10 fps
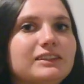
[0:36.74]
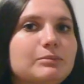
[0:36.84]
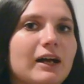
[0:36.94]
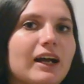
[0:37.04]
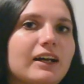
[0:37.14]

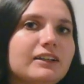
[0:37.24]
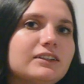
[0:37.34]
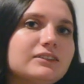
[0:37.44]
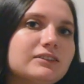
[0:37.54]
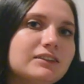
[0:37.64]
this bag
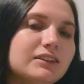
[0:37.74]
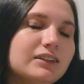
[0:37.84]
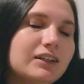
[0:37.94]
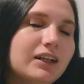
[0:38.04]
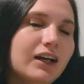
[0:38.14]

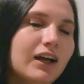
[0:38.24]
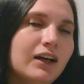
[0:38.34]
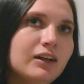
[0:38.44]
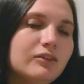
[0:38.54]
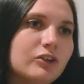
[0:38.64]

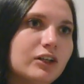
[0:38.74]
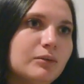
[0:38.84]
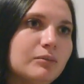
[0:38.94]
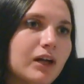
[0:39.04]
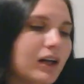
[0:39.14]

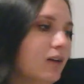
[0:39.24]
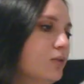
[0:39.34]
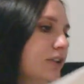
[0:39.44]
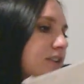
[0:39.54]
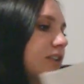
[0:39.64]
from
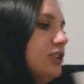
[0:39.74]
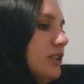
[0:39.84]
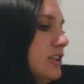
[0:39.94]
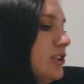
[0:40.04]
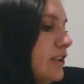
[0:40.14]
orientation
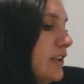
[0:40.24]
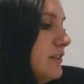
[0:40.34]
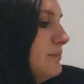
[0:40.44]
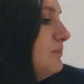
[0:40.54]
yesterday.